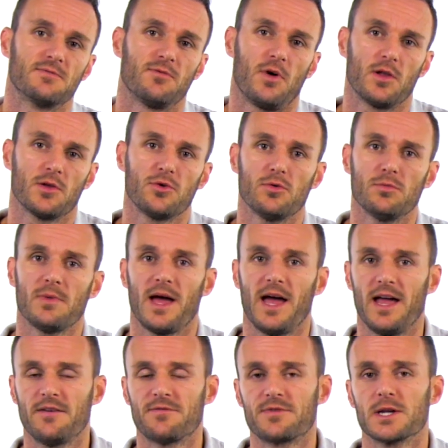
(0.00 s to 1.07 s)
volume
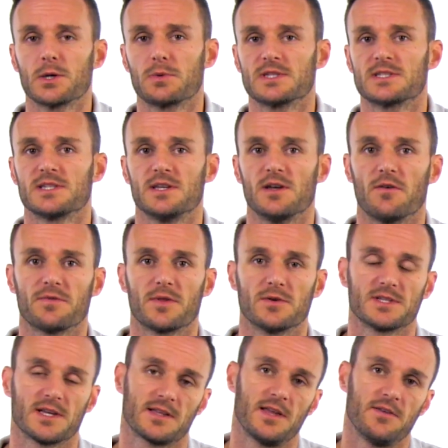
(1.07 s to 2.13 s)
and frequency of
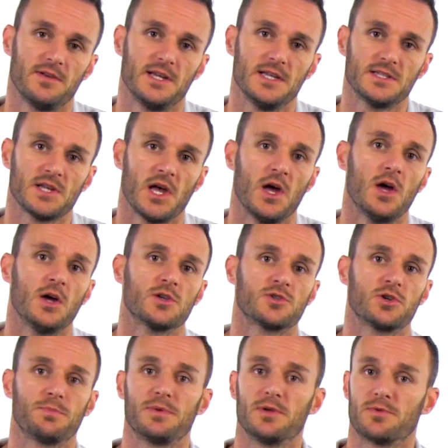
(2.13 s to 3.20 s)
those activities
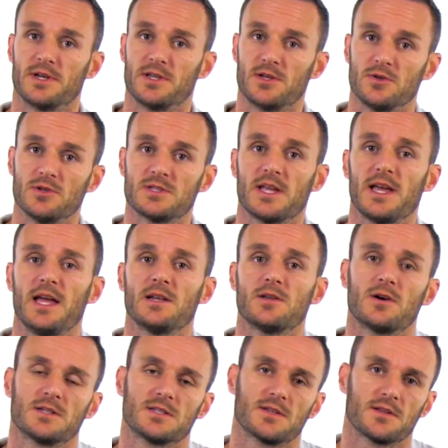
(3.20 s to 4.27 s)
should be reduced in
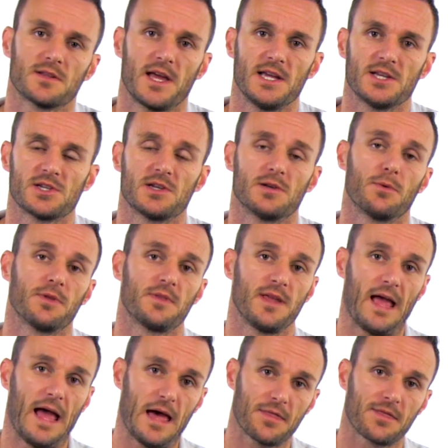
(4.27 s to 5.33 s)
consultation with the
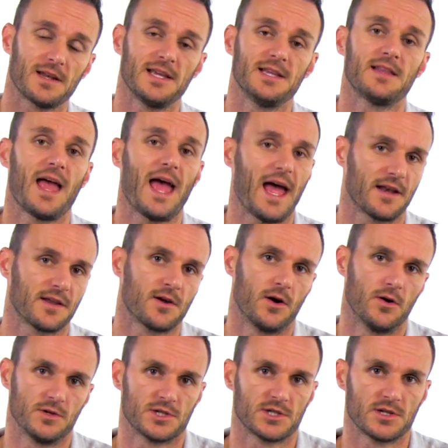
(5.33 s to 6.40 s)
athlete and
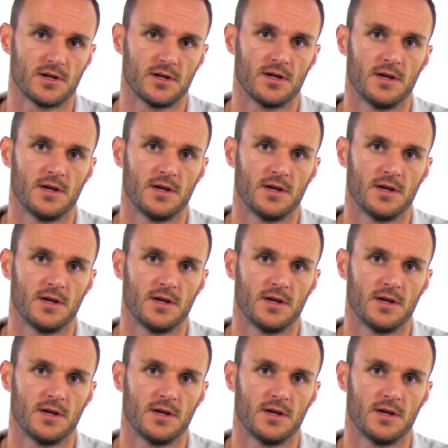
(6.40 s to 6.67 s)
coach.